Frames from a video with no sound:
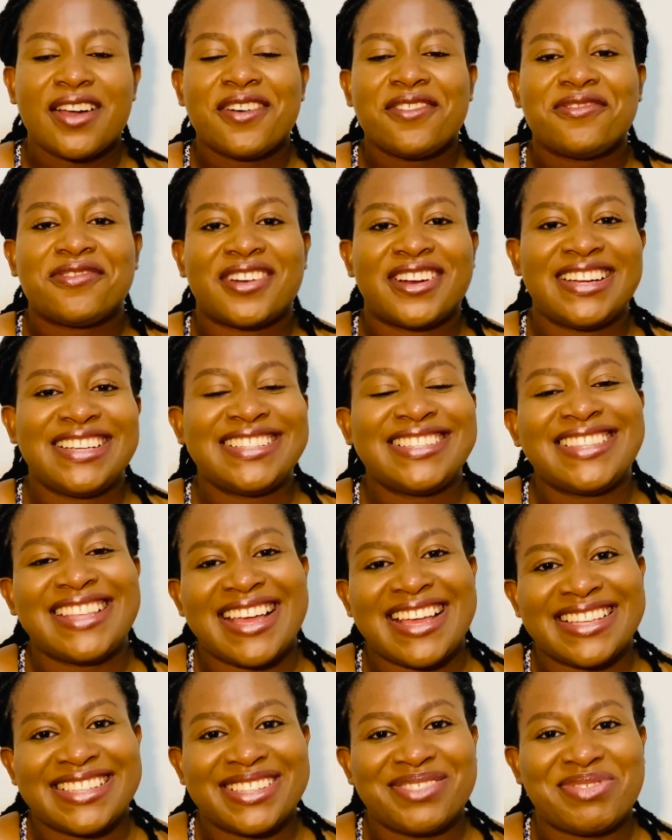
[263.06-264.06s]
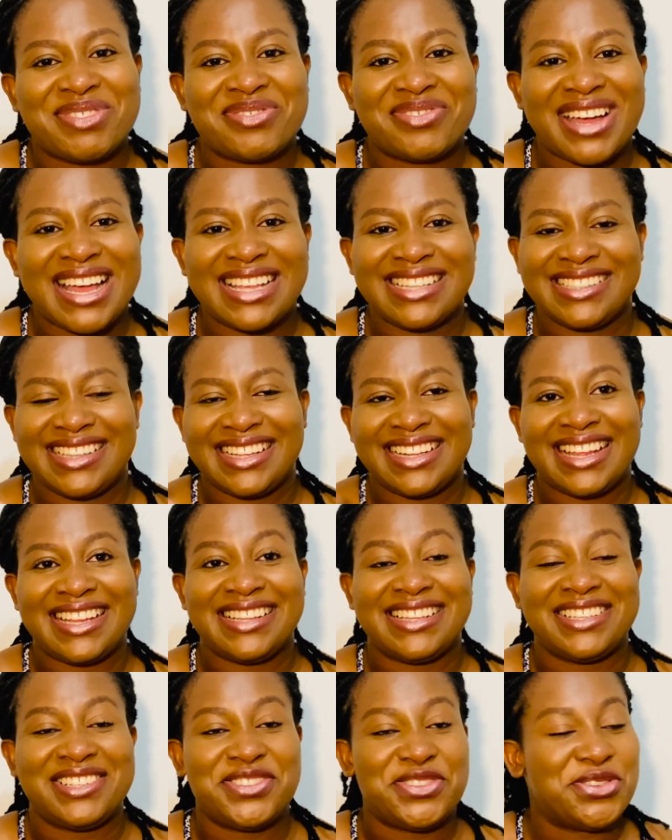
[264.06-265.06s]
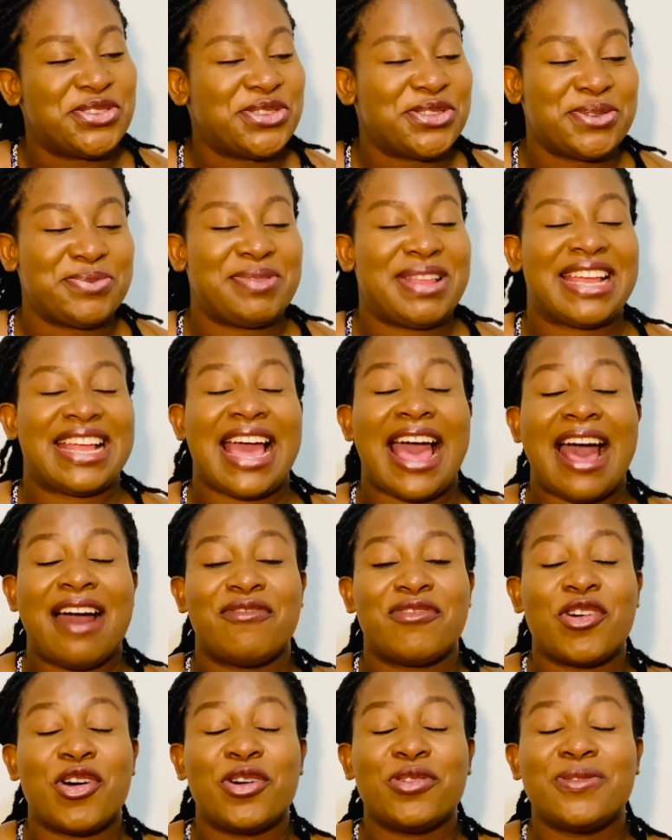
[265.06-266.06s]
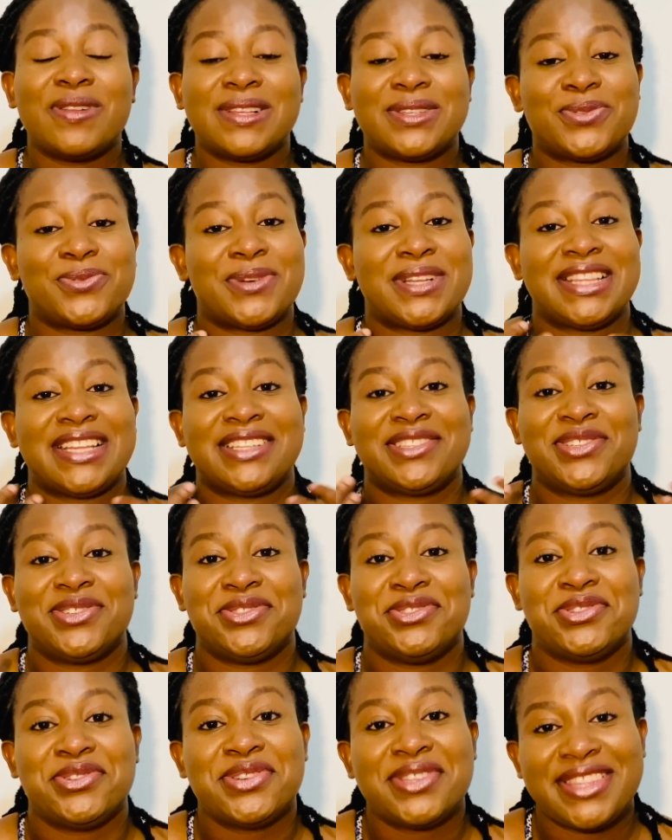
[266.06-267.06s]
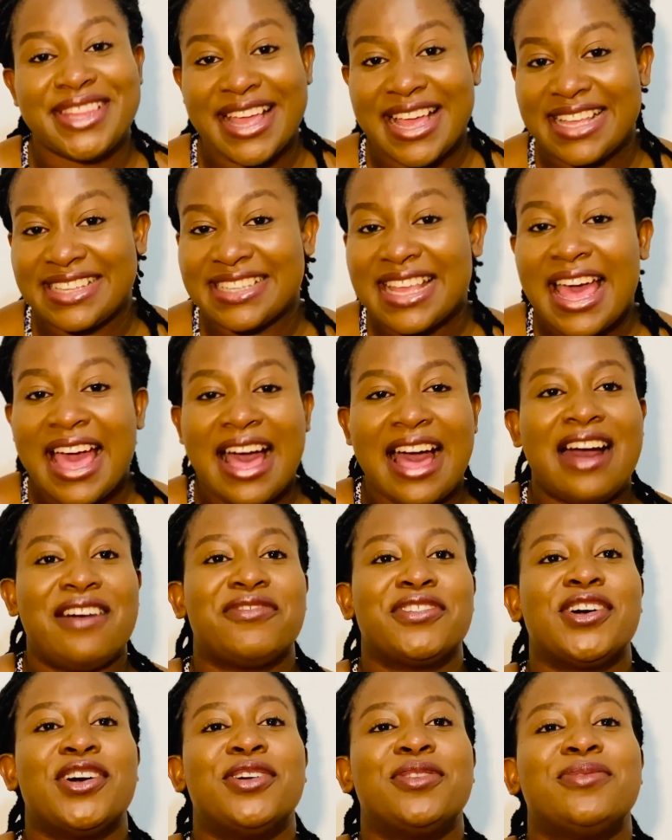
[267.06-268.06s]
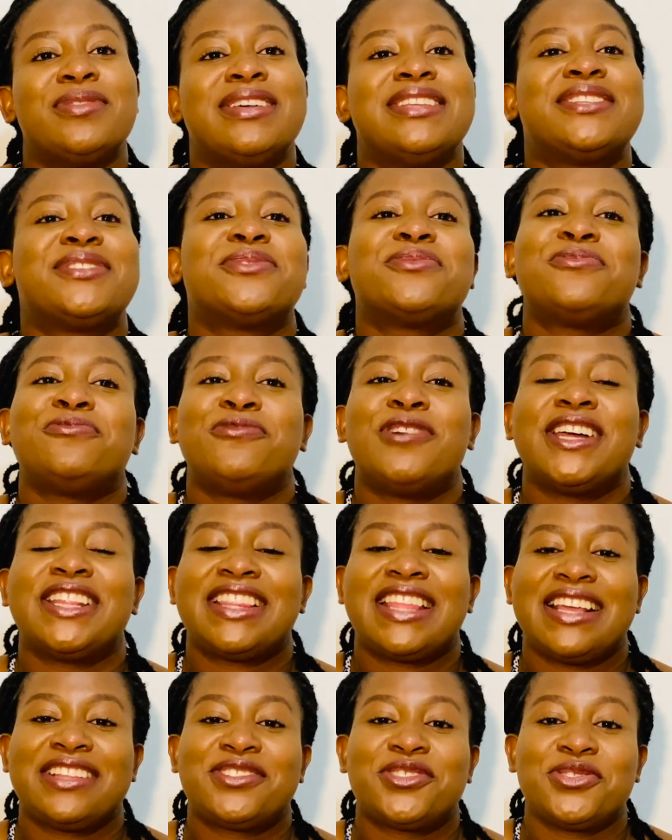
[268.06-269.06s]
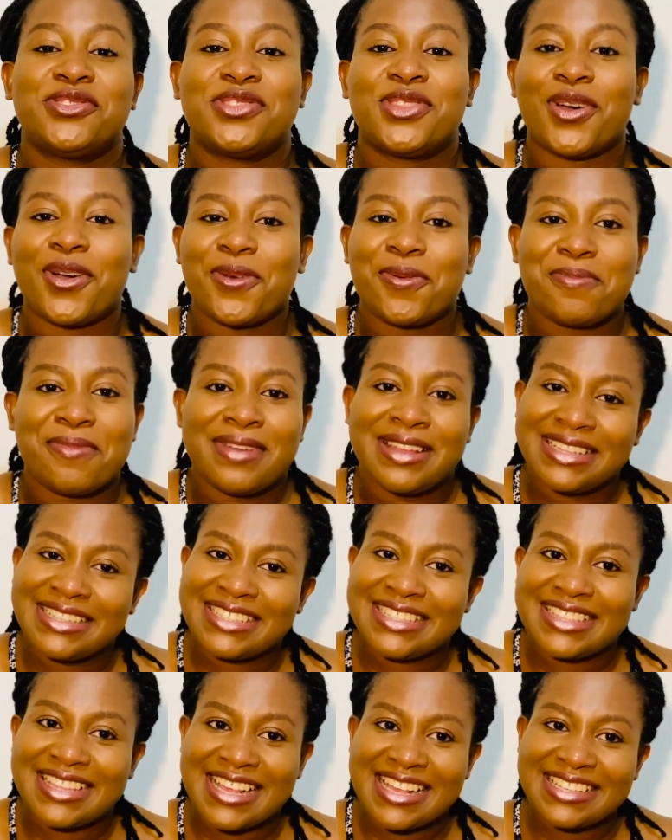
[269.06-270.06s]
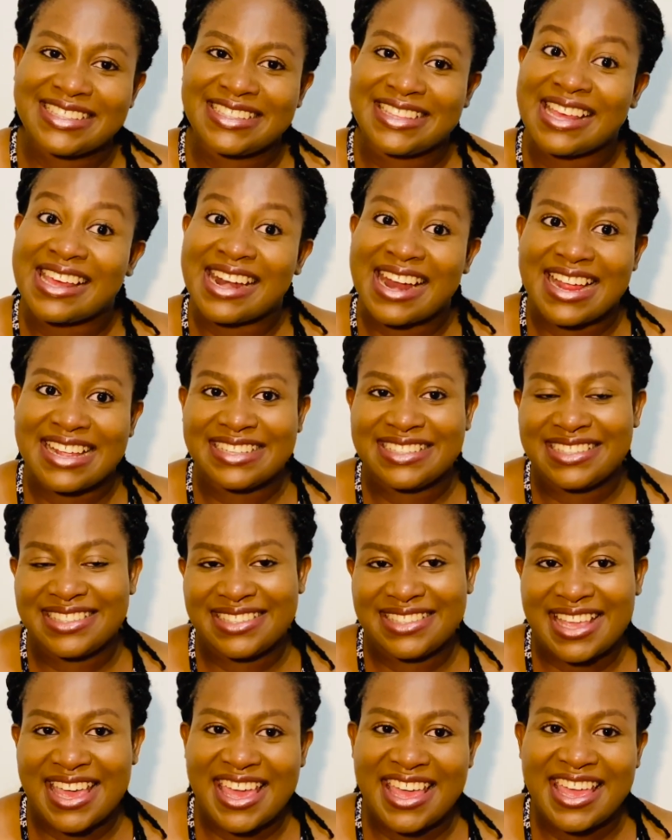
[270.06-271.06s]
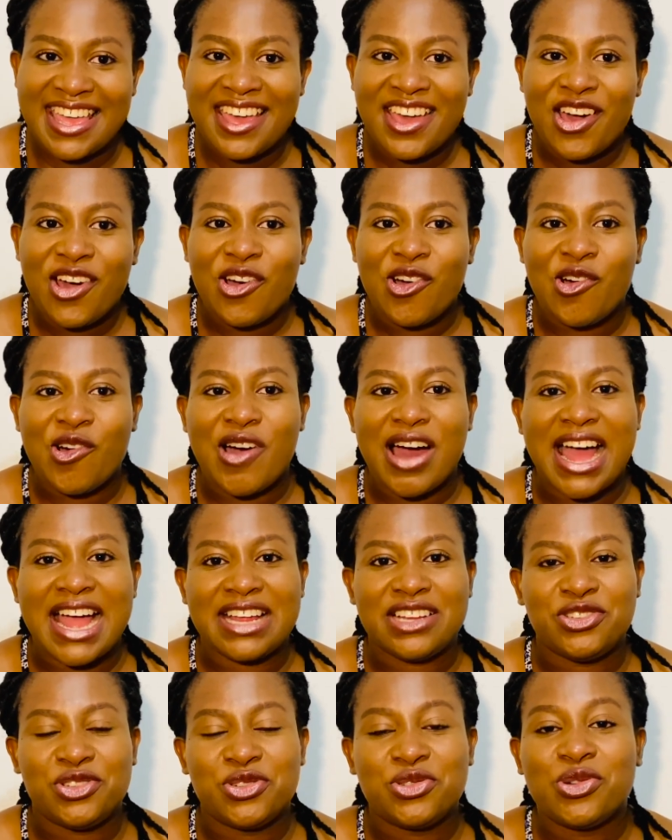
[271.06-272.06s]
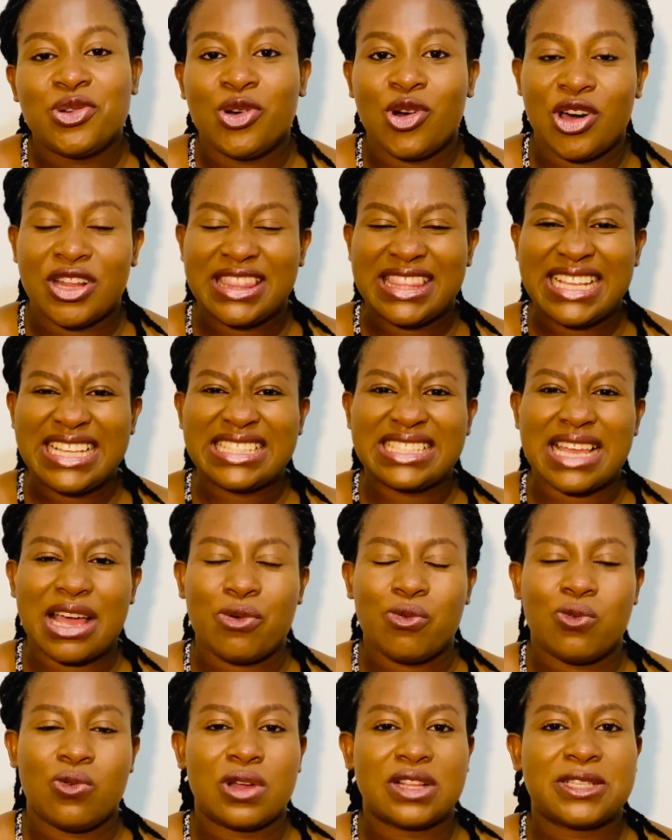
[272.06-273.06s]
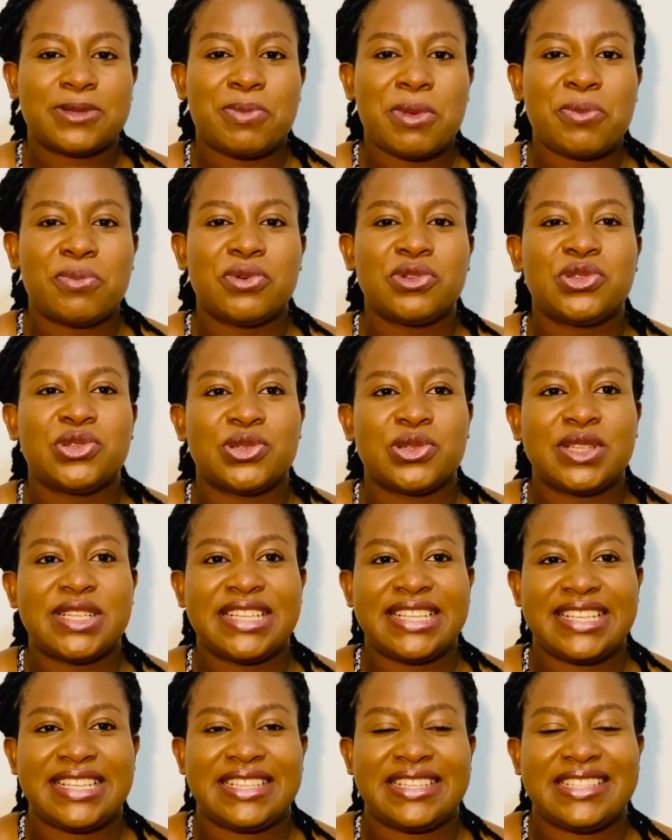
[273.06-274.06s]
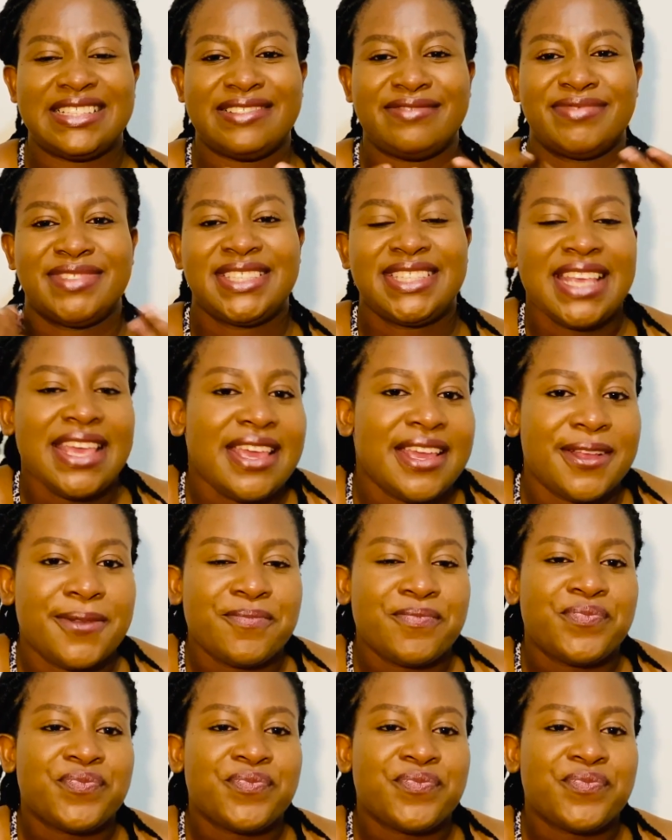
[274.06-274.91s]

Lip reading: For instance, before I started this YouTube, like, I've always wanted to do this. I've always wanted to document things that I say or I do, or things I want people to see.